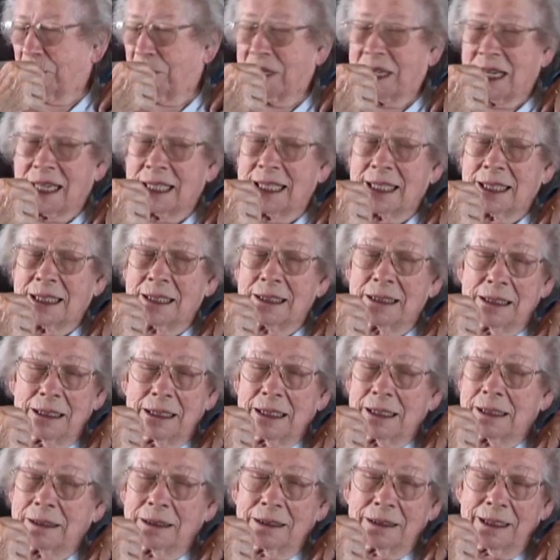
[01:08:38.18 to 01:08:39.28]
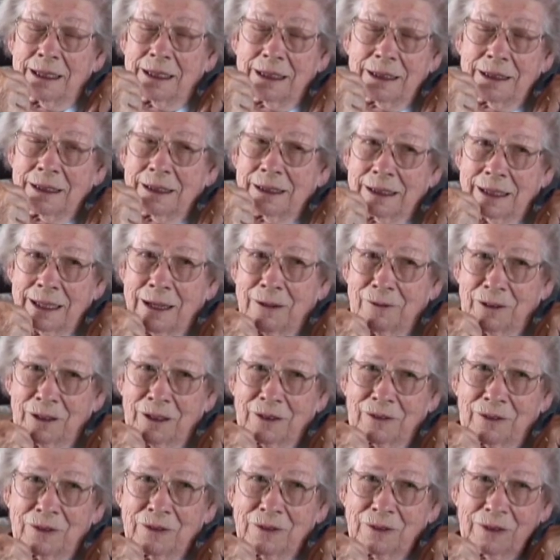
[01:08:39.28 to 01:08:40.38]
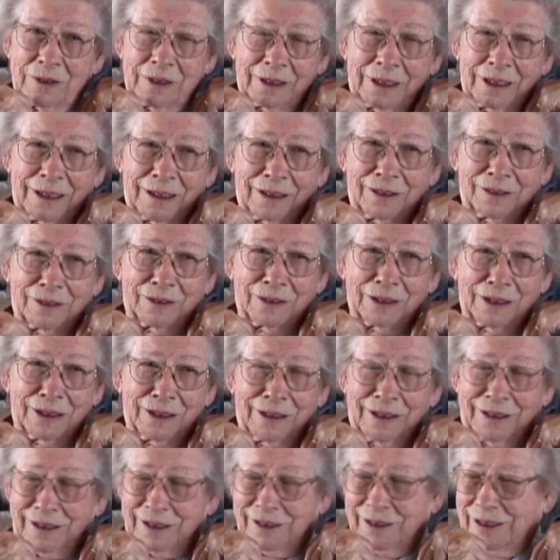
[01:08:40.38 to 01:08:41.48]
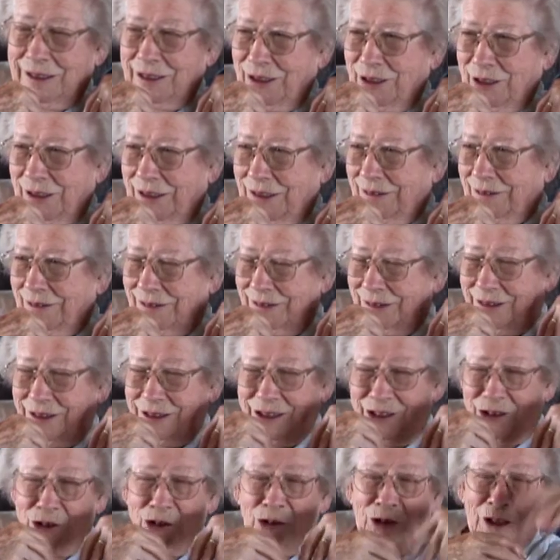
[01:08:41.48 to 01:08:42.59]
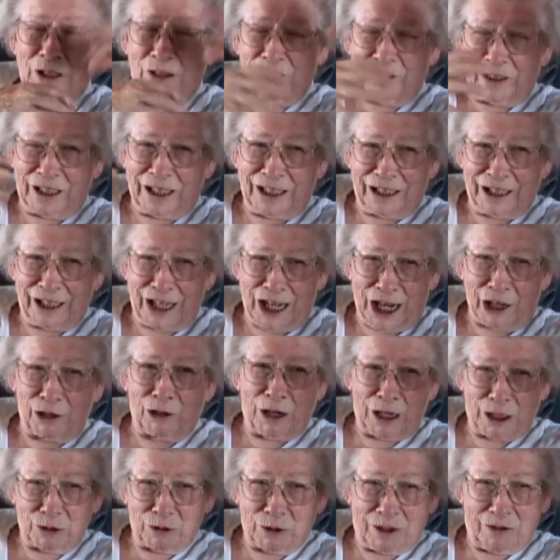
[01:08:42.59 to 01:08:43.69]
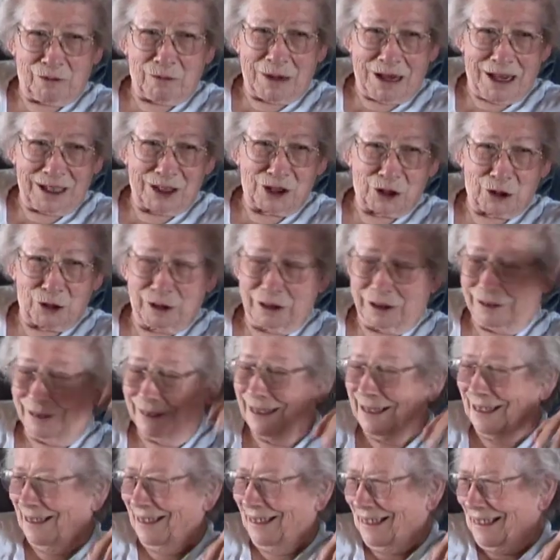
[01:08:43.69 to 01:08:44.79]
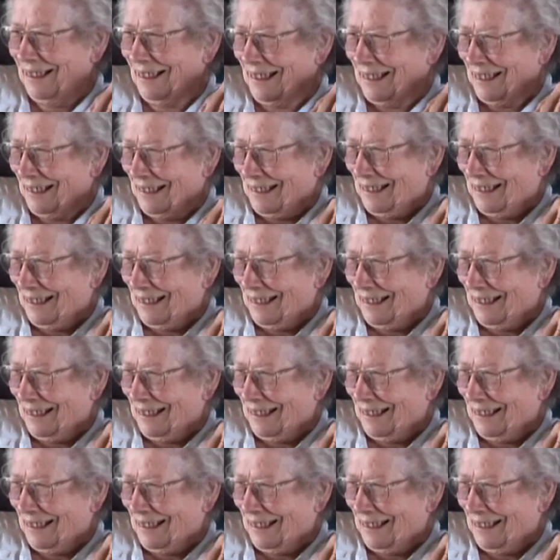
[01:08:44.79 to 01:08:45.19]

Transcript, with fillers: But I did have a, a, a certificate that I graduated from high school. Uh-huh.